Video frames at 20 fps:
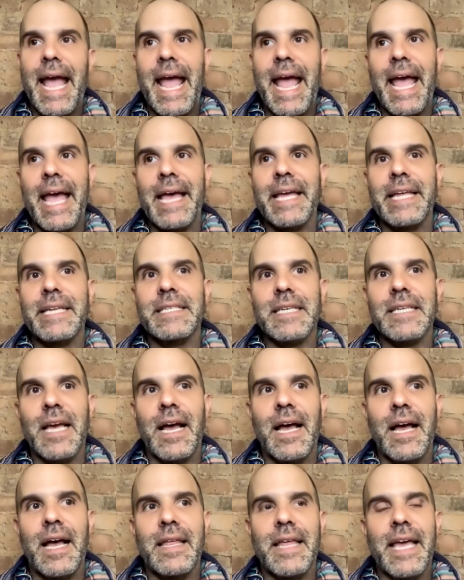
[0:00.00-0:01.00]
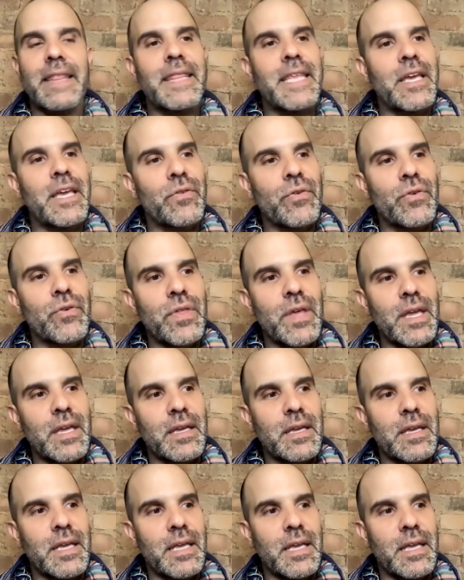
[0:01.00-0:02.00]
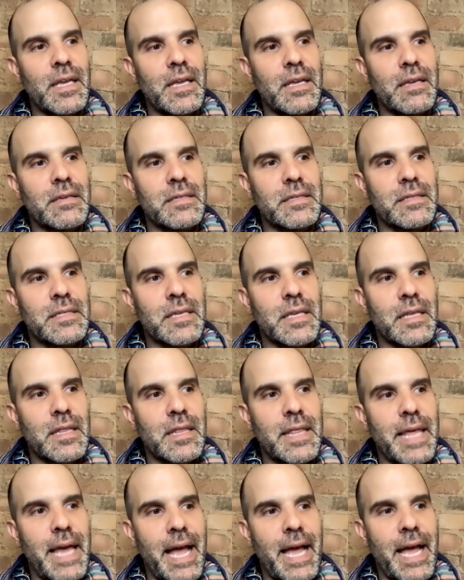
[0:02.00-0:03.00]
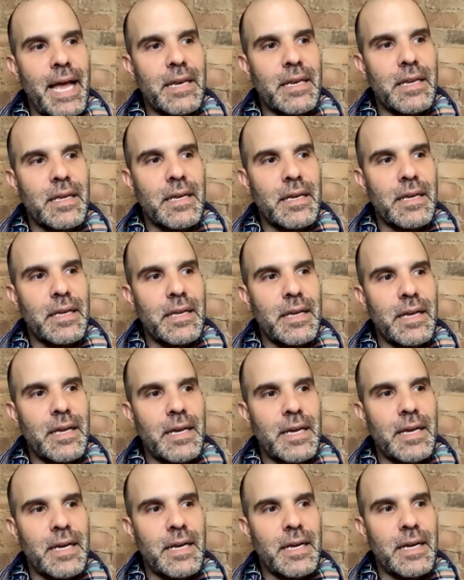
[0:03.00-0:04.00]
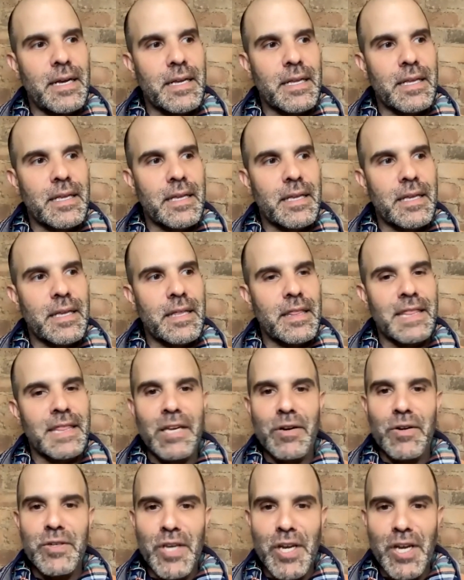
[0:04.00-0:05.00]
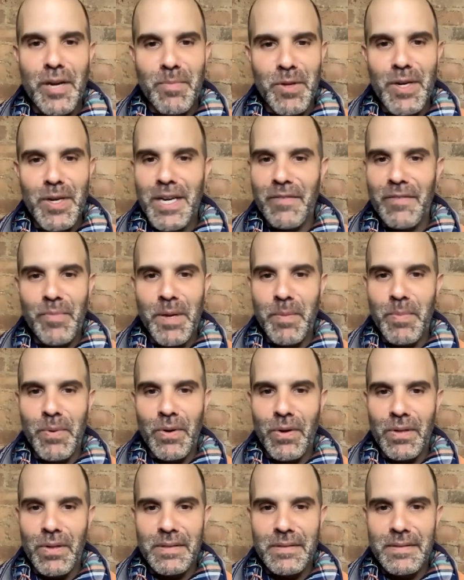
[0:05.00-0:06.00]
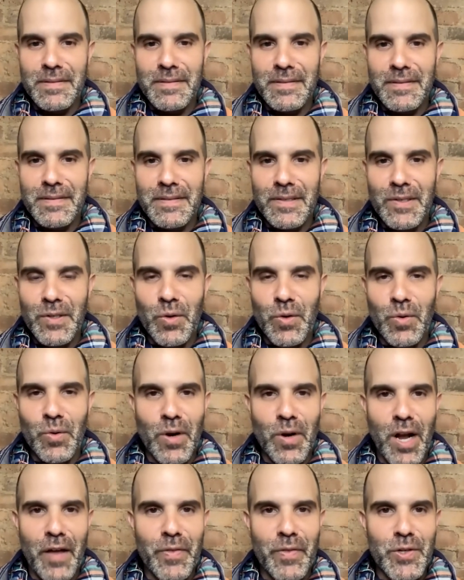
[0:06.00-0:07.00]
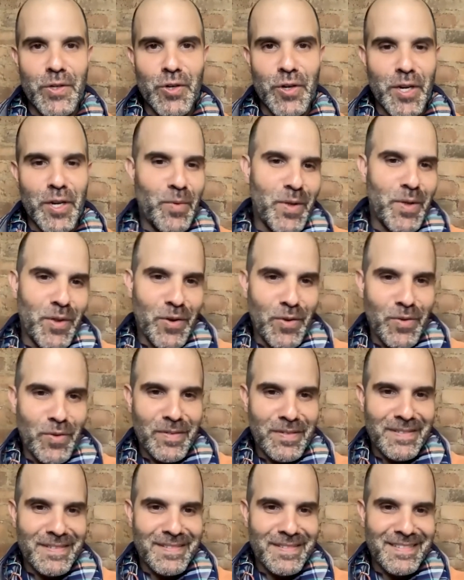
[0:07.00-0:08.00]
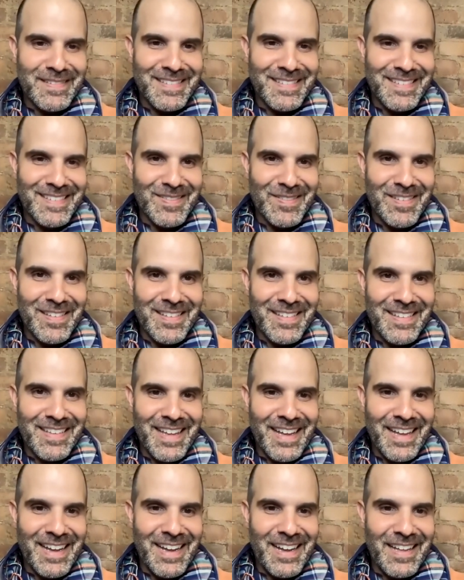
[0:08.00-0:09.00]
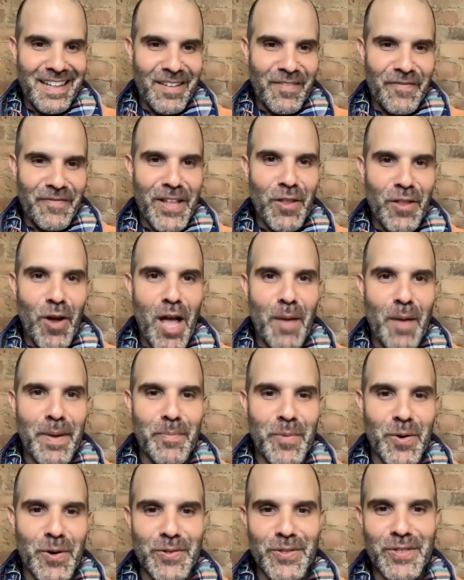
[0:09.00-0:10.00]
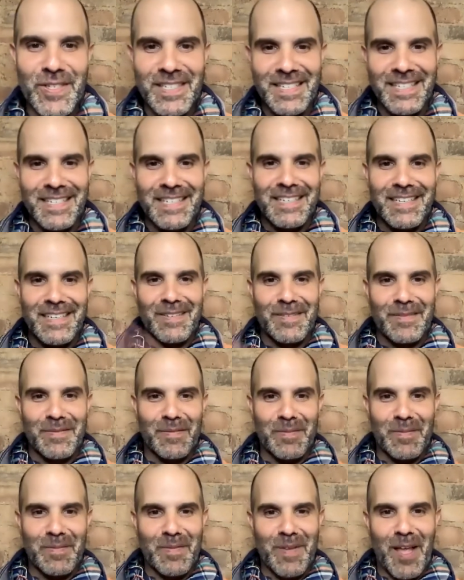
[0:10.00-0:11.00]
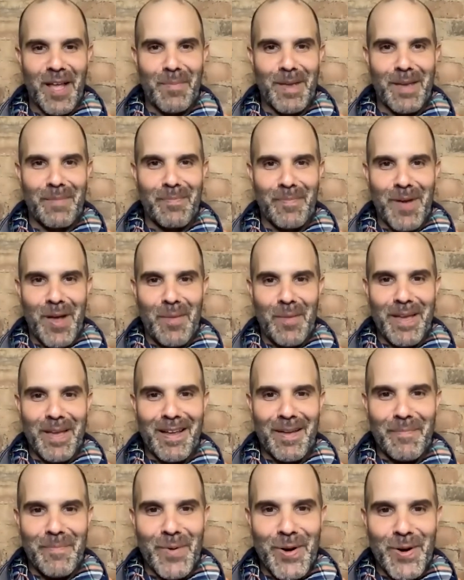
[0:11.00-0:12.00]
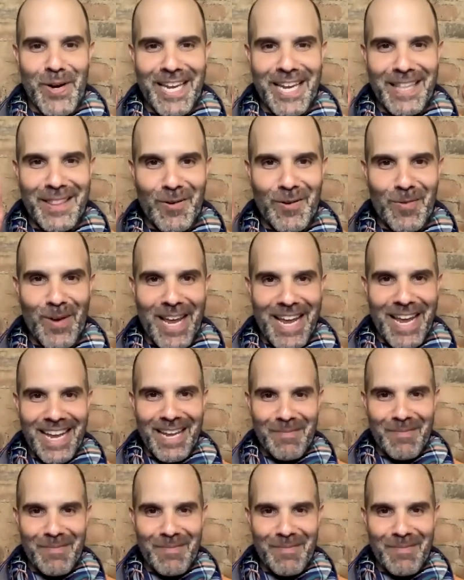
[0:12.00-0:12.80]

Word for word: And uh, and the other thing is that uh, there's a community of people who are on the journey with you uh, fellow hummingbirds humming hummingbirding their way